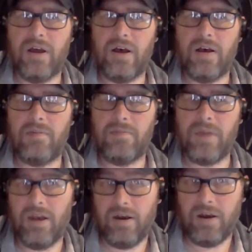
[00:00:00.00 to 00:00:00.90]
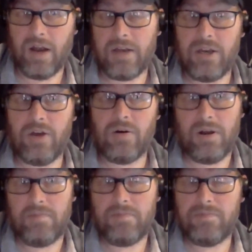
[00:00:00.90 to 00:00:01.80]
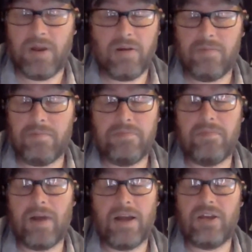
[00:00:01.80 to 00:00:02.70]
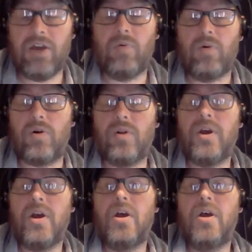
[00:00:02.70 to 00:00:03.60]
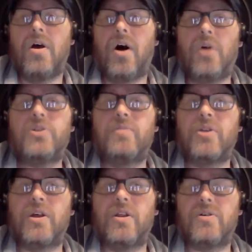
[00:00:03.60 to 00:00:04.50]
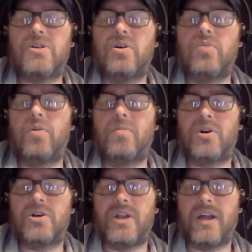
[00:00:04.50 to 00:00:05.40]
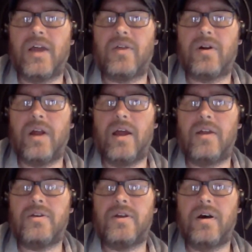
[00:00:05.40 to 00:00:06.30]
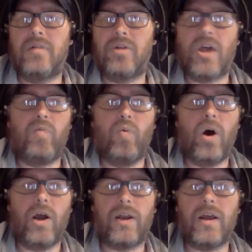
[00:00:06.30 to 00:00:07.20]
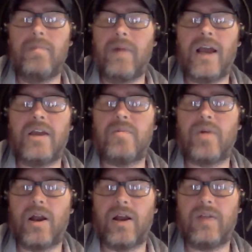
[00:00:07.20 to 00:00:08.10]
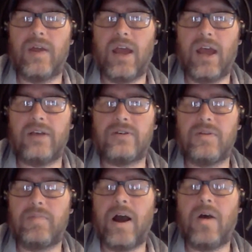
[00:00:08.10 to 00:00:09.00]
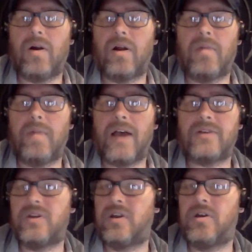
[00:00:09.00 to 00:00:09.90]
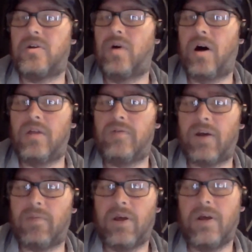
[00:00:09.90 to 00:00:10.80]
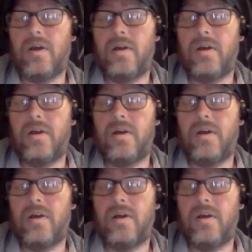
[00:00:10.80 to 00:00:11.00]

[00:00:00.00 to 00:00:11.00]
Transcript: And in an ideal world, ultimately those two will merge together and we'll have one combined product that has the power and capacity to do all of them.